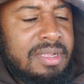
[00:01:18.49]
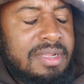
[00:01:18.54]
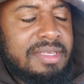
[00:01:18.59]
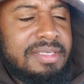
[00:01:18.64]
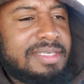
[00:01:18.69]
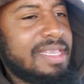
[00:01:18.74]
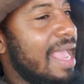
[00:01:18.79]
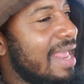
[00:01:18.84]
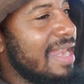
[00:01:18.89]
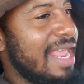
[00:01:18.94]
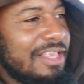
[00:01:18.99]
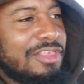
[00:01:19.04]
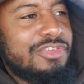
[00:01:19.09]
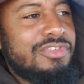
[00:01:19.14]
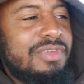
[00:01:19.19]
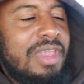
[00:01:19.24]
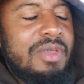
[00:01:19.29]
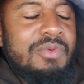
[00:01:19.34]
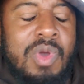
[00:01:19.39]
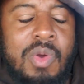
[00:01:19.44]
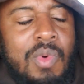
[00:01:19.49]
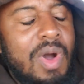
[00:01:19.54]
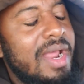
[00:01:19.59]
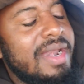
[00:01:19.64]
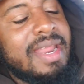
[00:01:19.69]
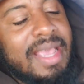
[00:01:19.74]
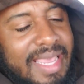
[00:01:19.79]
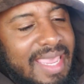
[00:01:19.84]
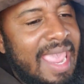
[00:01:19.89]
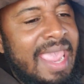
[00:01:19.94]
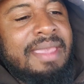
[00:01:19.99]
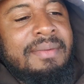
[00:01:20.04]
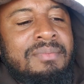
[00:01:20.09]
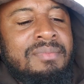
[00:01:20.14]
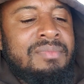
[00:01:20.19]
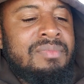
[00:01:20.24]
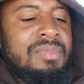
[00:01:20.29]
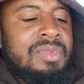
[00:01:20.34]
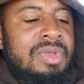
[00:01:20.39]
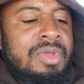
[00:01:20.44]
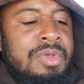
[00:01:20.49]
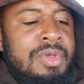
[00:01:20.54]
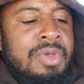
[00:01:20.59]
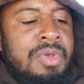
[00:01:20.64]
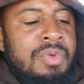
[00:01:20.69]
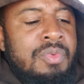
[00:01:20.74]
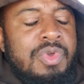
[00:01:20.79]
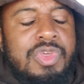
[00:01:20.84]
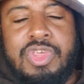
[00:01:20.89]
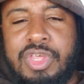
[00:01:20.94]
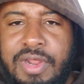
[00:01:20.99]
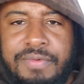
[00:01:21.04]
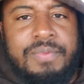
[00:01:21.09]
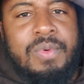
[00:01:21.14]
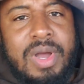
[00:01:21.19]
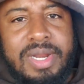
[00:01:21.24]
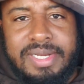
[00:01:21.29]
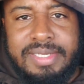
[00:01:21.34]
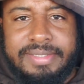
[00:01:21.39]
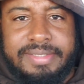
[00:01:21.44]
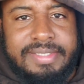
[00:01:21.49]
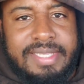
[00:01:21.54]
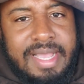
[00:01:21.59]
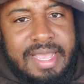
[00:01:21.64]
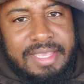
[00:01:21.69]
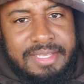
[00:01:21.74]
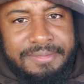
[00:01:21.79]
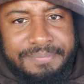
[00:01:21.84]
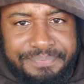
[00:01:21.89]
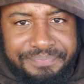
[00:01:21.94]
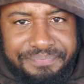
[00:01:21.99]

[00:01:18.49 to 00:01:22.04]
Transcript: Let's get that straight. We won the game. We should have won this tie.